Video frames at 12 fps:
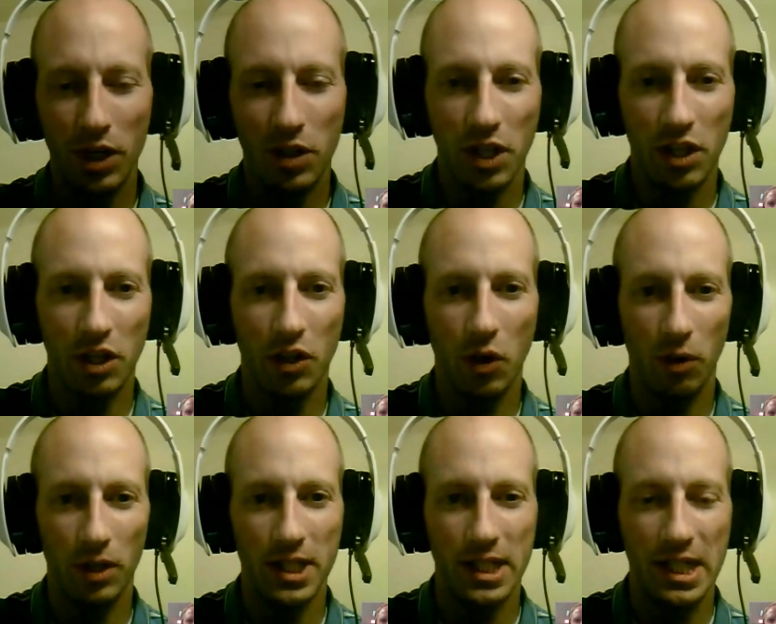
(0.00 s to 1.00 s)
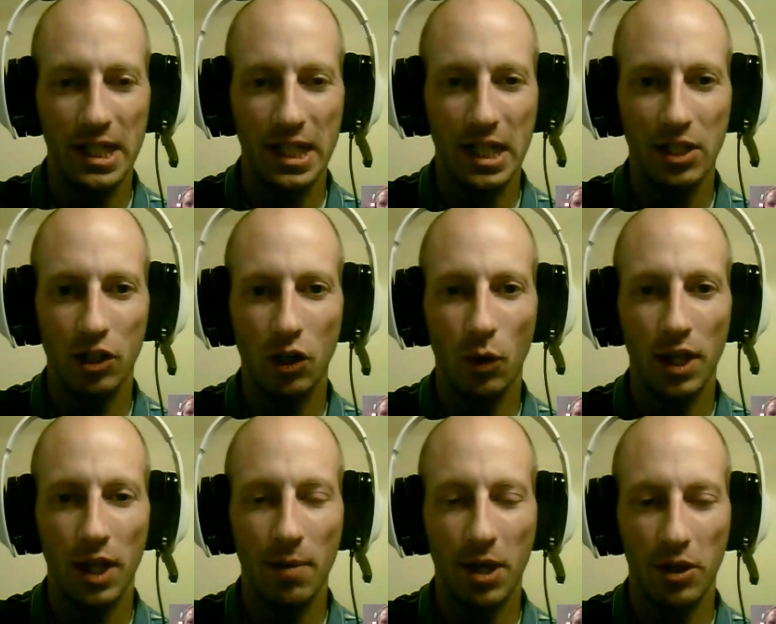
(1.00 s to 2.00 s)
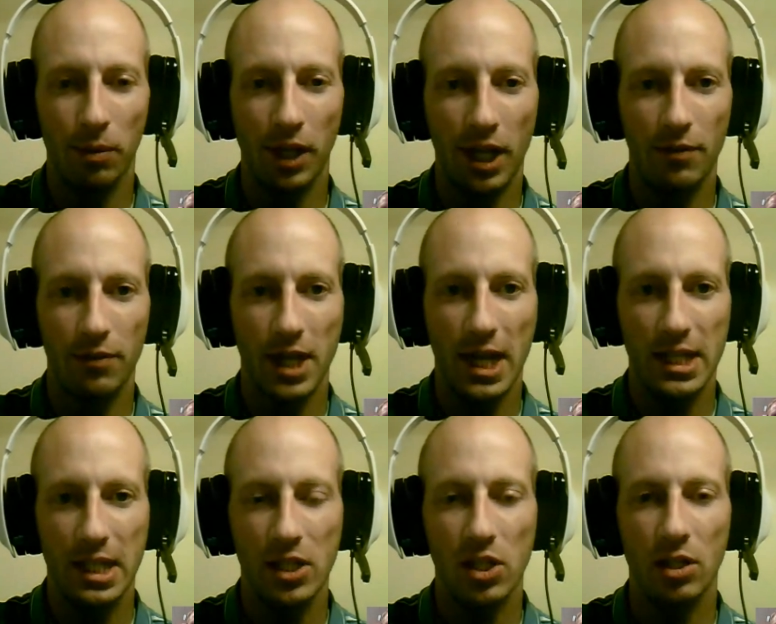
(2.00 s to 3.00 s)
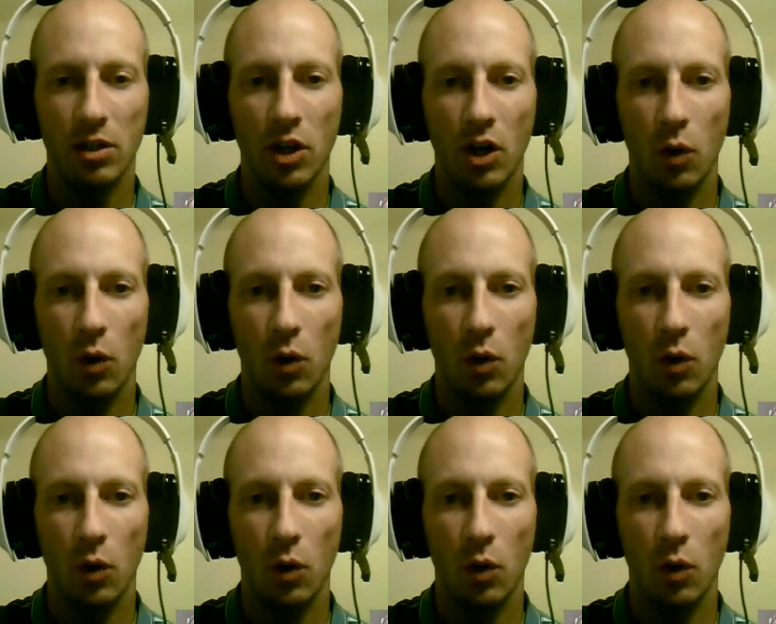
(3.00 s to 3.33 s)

do you think the goal is this season? Where they made the playoffs last season.